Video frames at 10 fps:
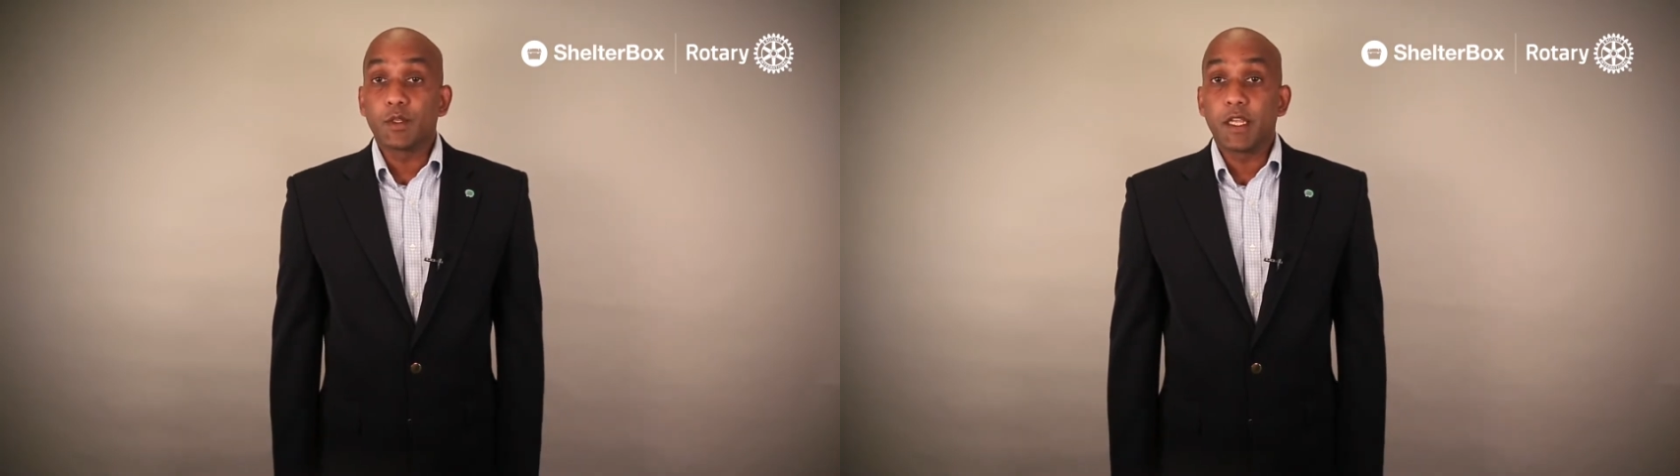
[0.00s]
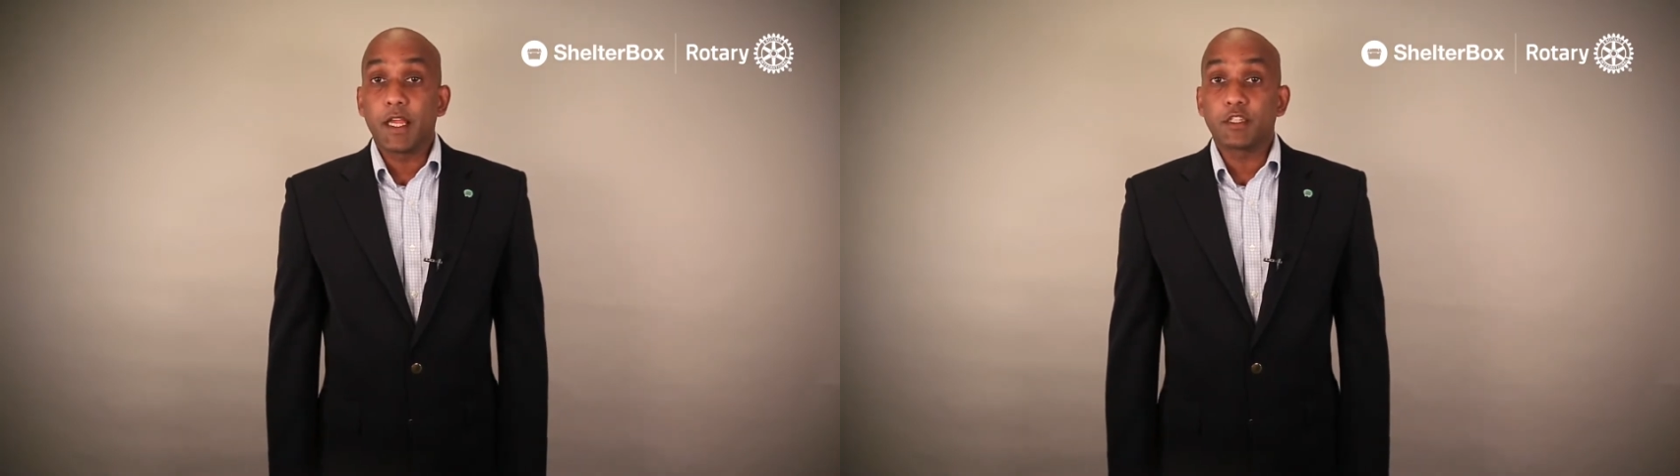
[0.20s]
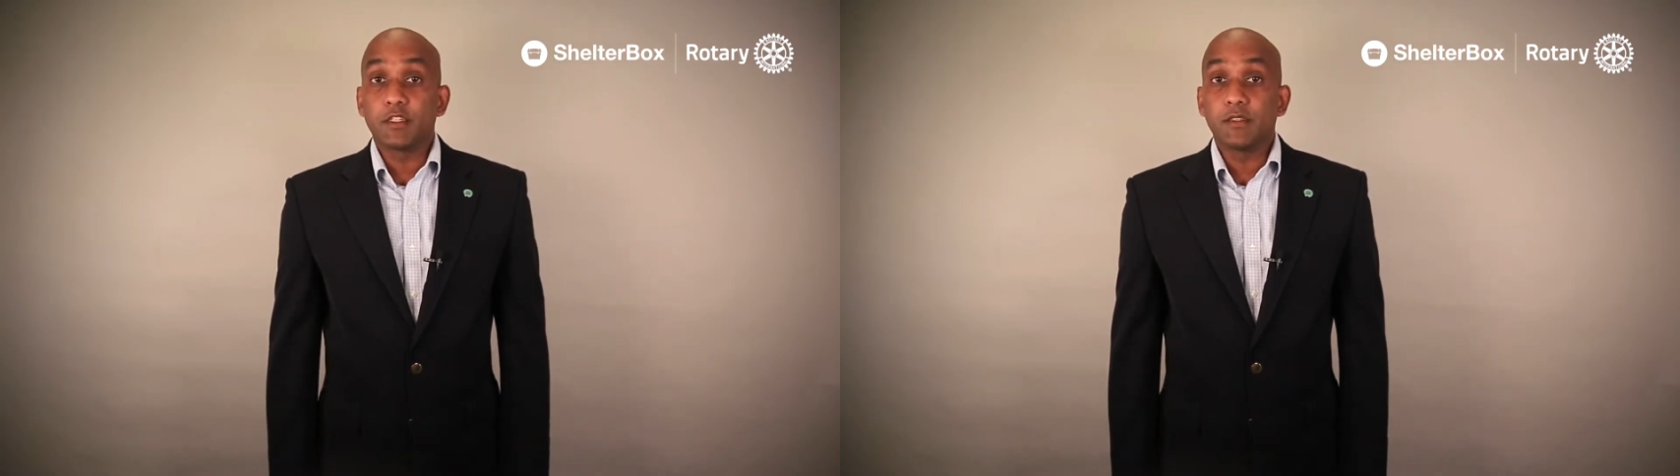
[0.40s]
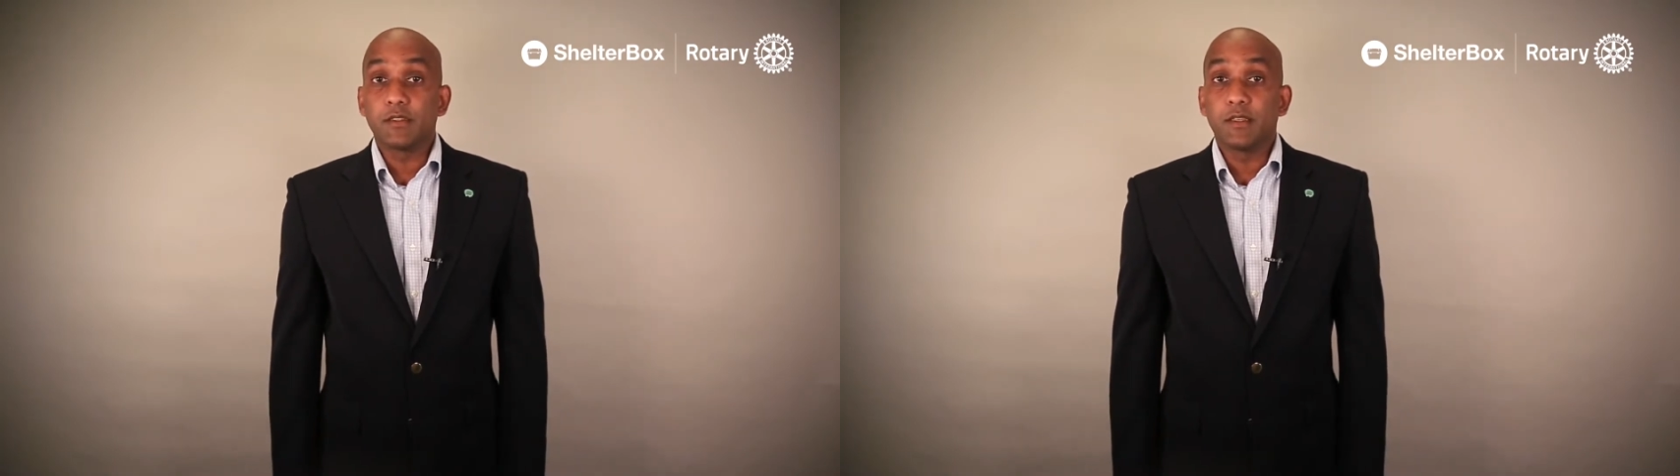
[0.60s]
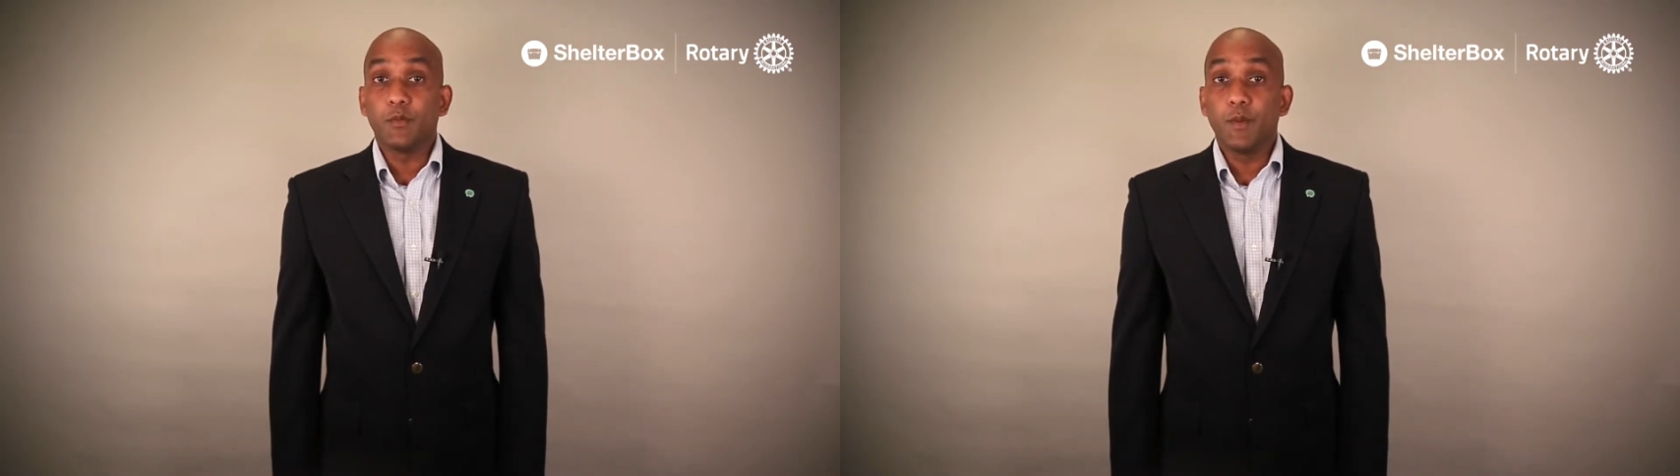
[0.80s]

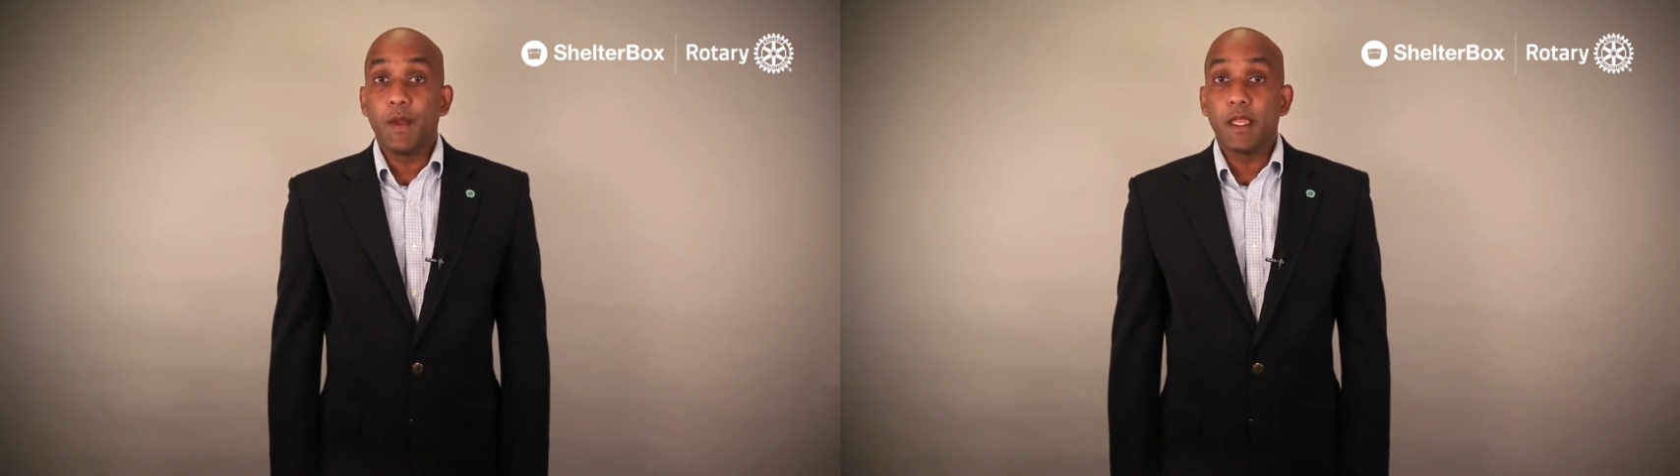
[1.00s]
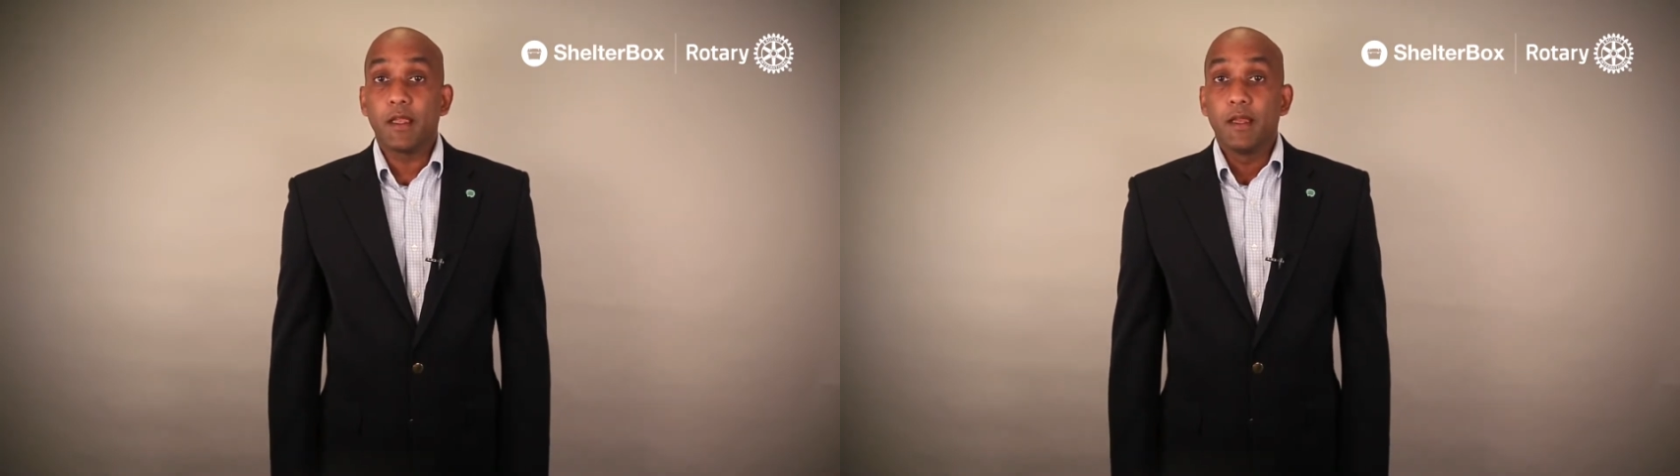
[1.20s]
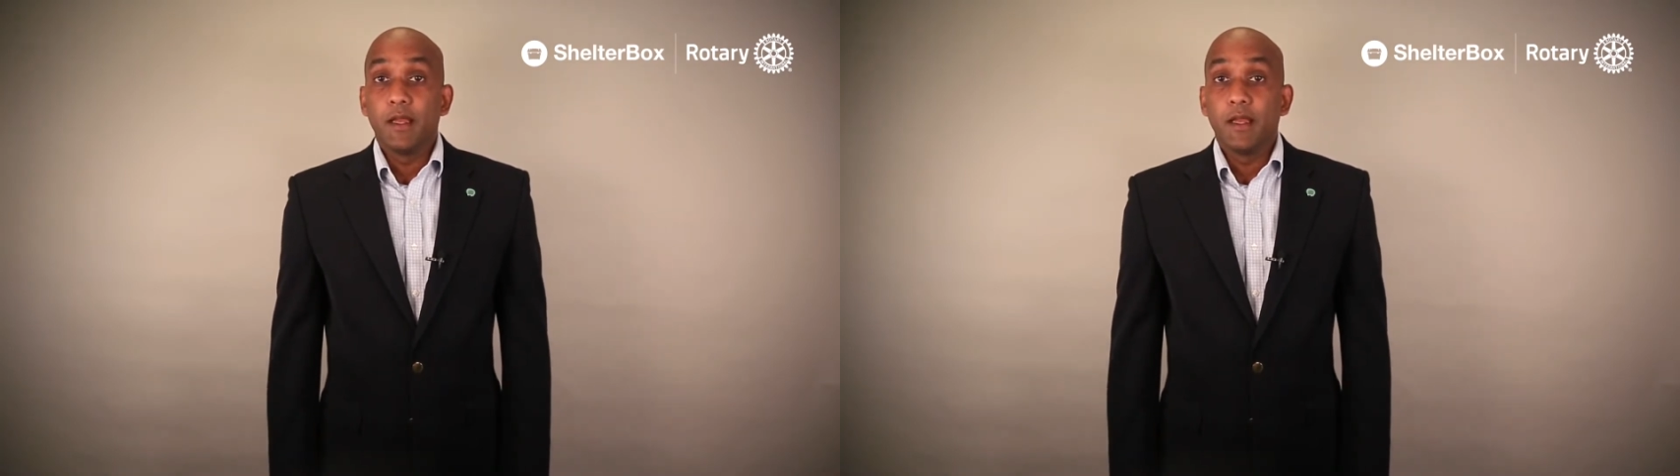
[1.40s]
connections that we make